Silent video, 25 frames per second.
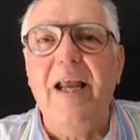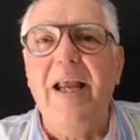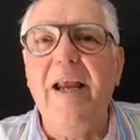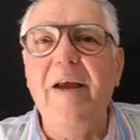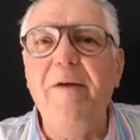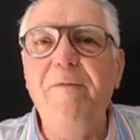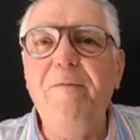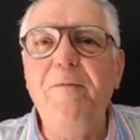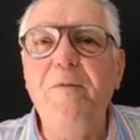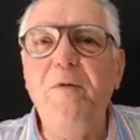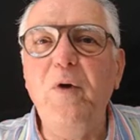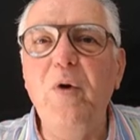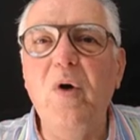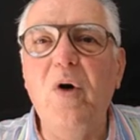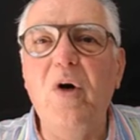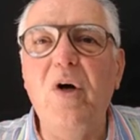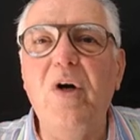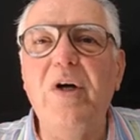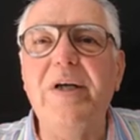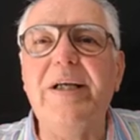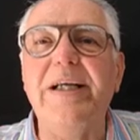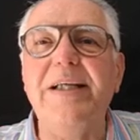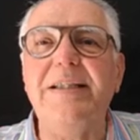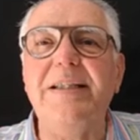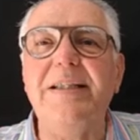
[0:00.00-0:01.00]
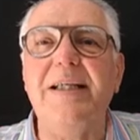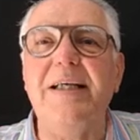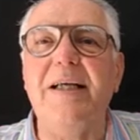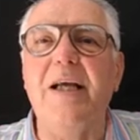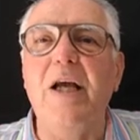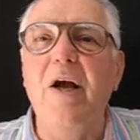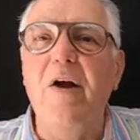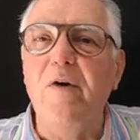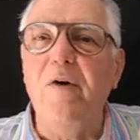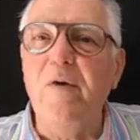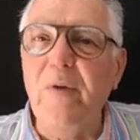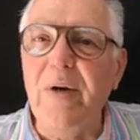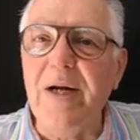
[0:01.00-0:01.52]
If you are getting
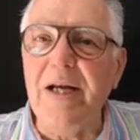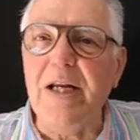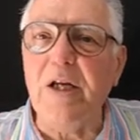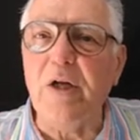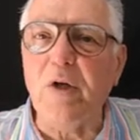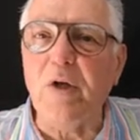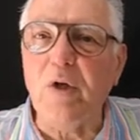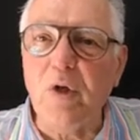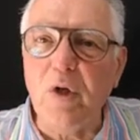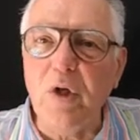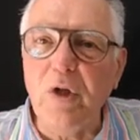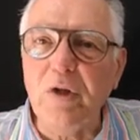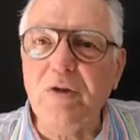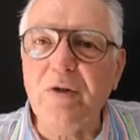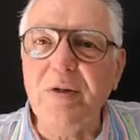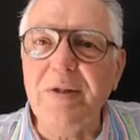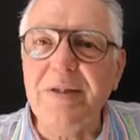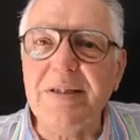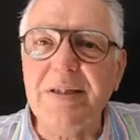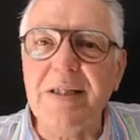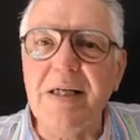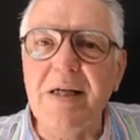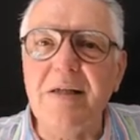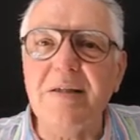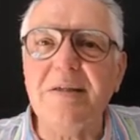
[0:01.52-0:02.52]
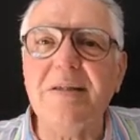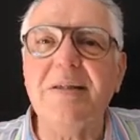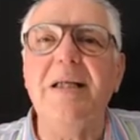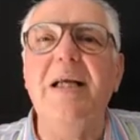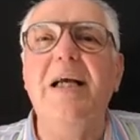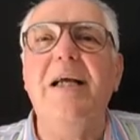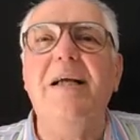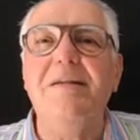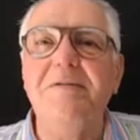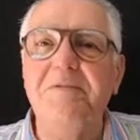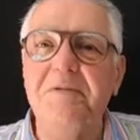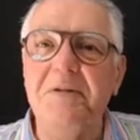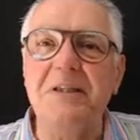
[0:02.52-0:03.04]
really good results,
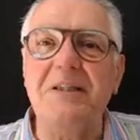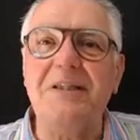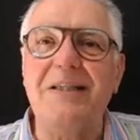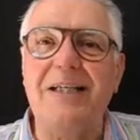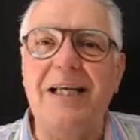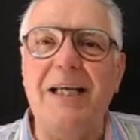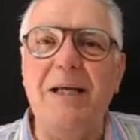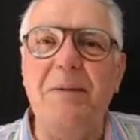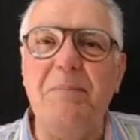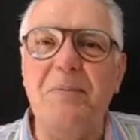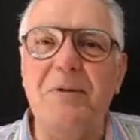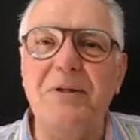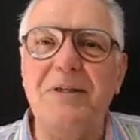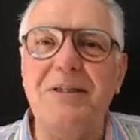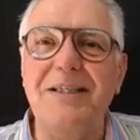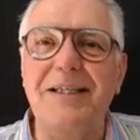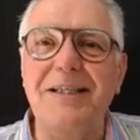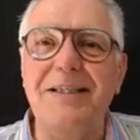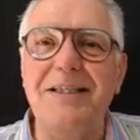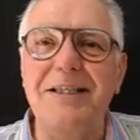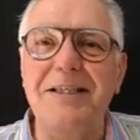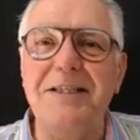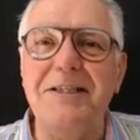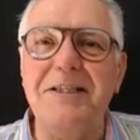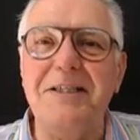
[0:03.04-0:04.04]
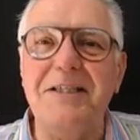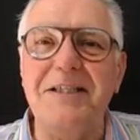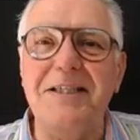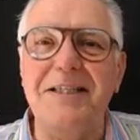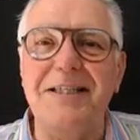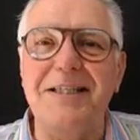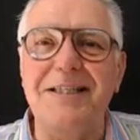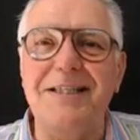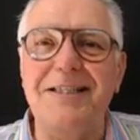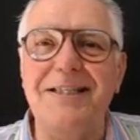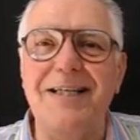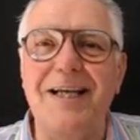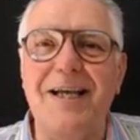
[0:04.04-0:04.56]
just keep the settings
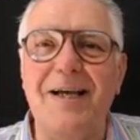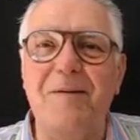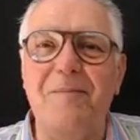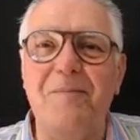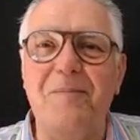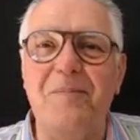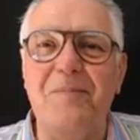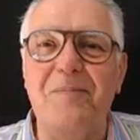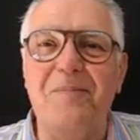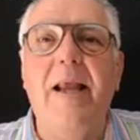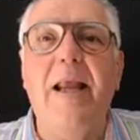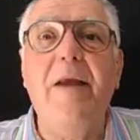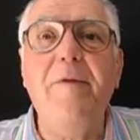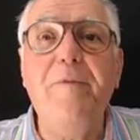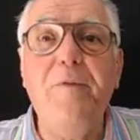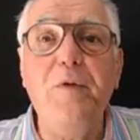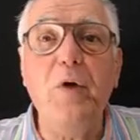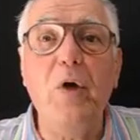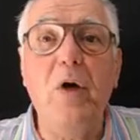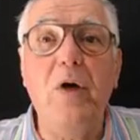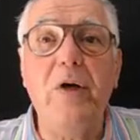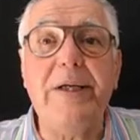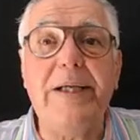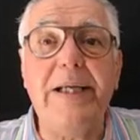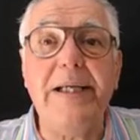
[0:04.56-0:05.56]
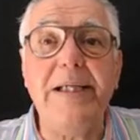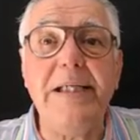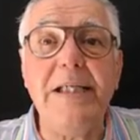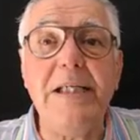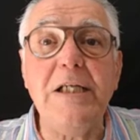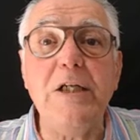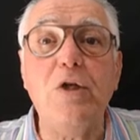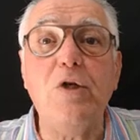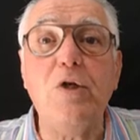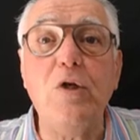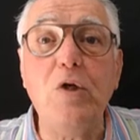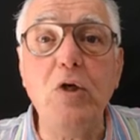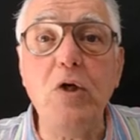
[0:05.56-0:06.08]
the same. If you are
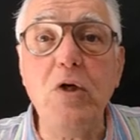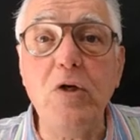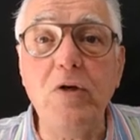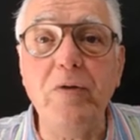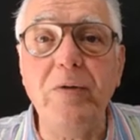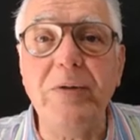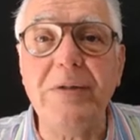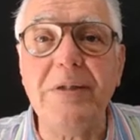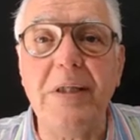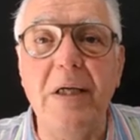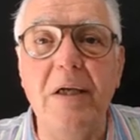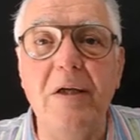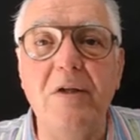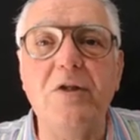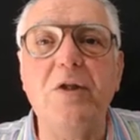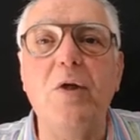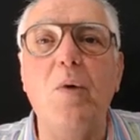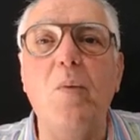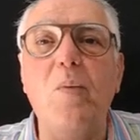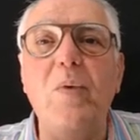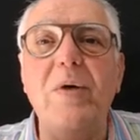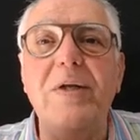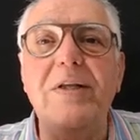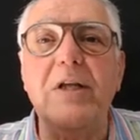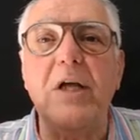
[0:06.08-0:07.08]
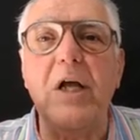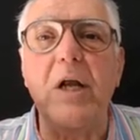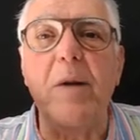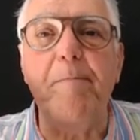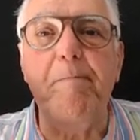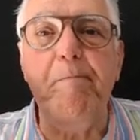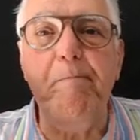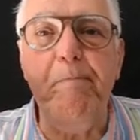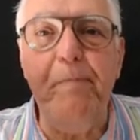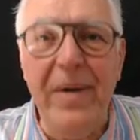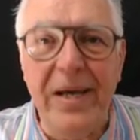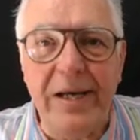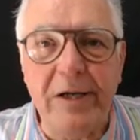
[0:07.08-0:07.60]
getting good results with
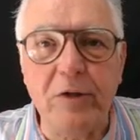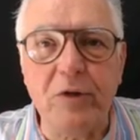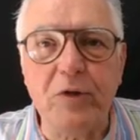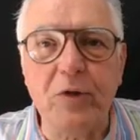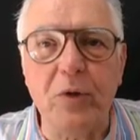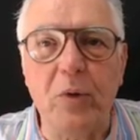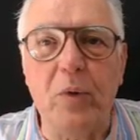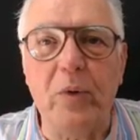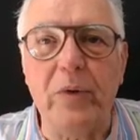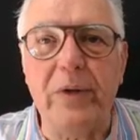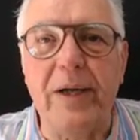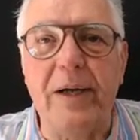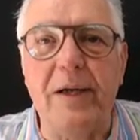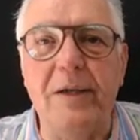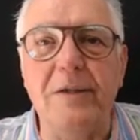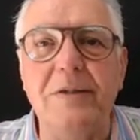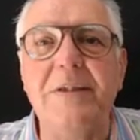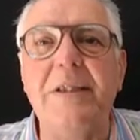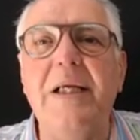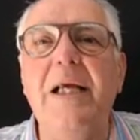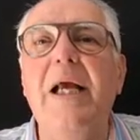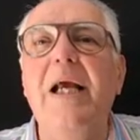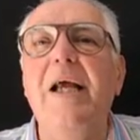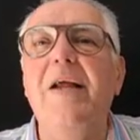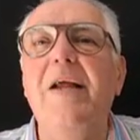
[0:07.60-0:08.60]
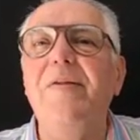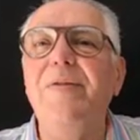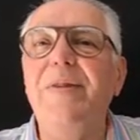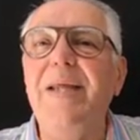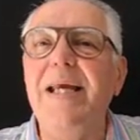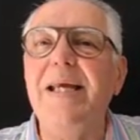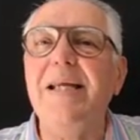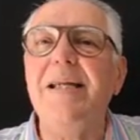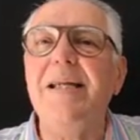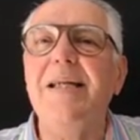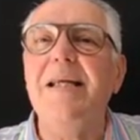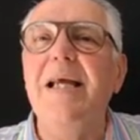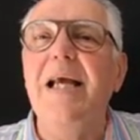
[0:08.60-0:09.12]
big drawdowns,
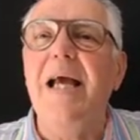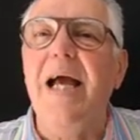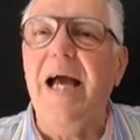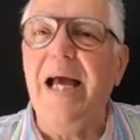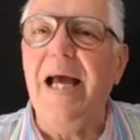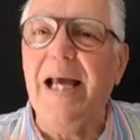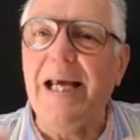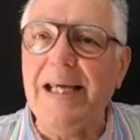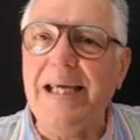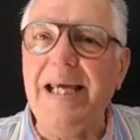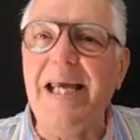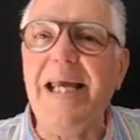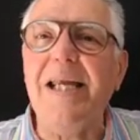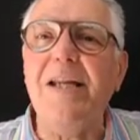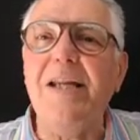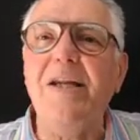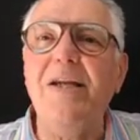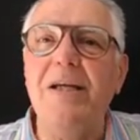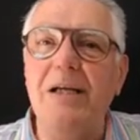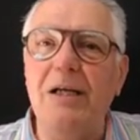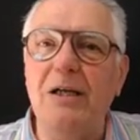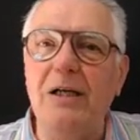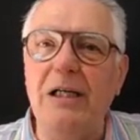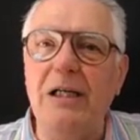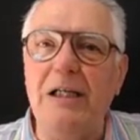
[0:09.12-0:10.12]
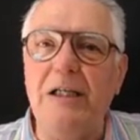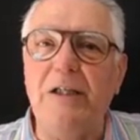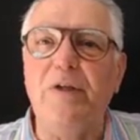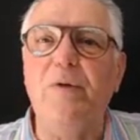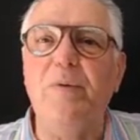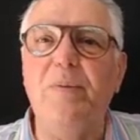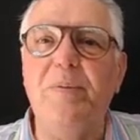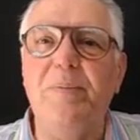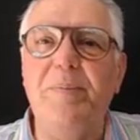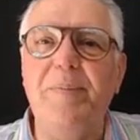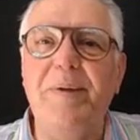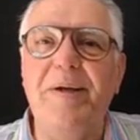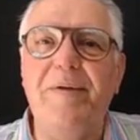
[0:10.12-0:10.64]
then again you would be